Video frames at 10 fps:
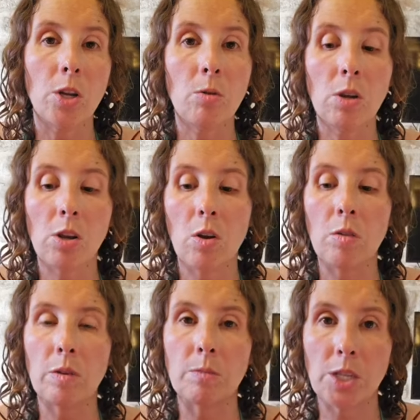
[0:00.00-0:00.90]
where you could
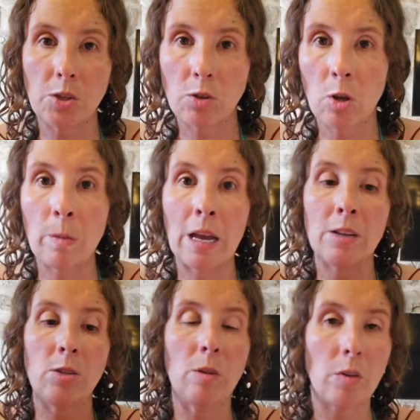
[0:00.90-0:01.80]
go from digital
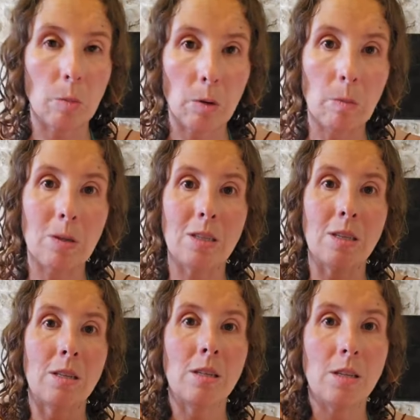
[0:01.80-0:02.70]
nomad to other
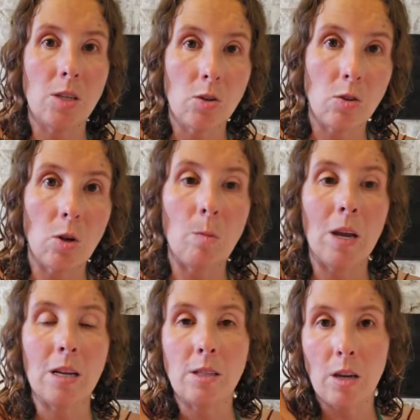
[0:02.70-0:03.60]
purposes to digital
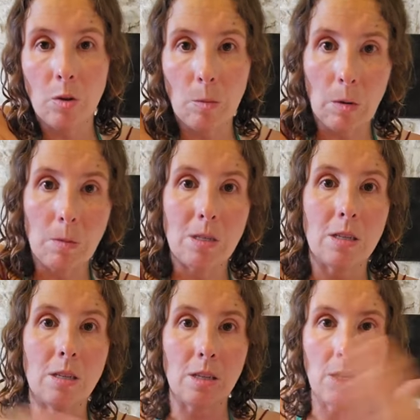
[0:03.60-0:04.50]
nomad to other
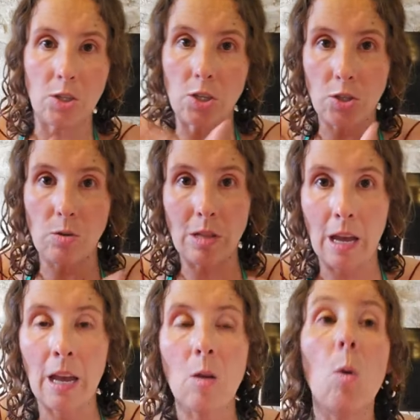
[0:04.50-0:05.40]
purposes and just do
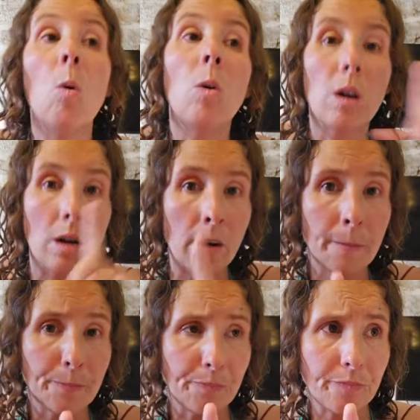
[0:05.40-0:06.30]
that.
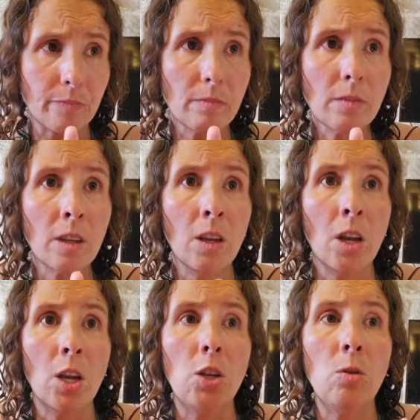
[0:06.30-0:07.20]
Or
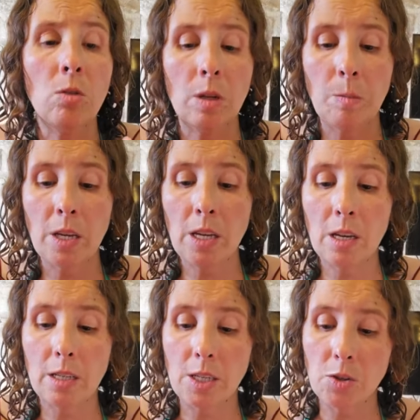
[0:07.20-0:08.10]
you could be
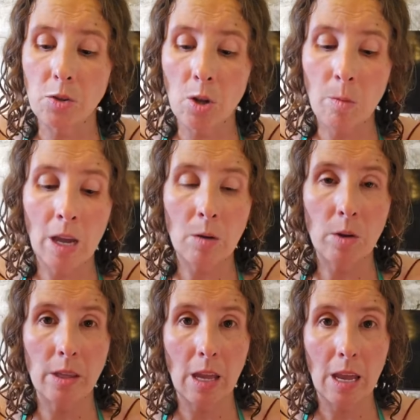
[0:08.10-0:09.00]
a digital nomad
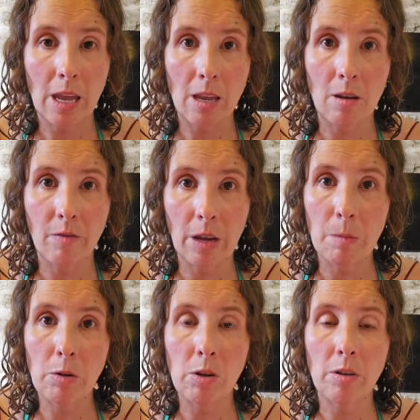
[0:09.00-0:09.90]
with a
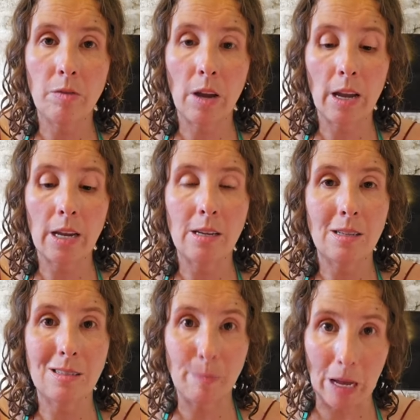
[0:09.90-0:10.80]
family
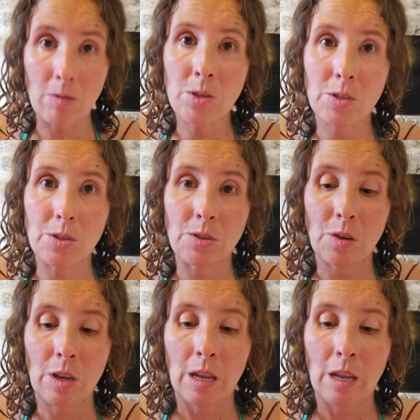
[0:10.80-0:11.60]
reunified spouse